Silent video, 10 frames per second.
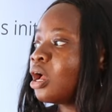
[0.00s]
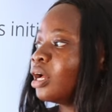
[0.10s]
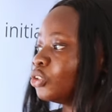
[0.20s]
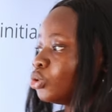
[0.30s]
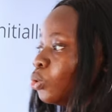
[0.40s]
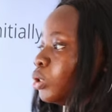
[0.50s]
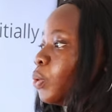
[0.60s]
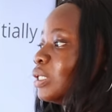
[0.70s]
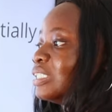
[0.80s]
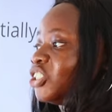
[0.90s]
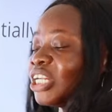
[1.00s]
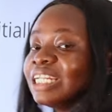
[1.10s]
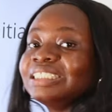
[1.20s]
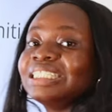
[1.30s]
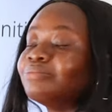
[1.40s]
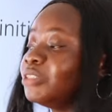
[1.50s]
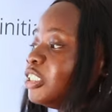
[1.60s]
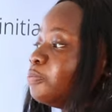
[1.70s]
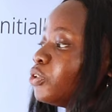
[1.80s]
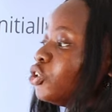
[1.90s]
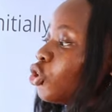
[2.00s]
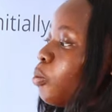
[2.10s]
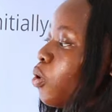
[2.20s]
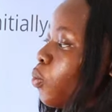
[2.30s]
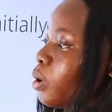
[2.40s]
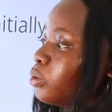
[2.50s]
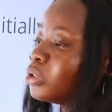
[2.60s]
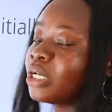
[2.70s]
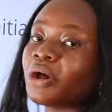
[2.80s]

And so they were initially named the British Commonwealth.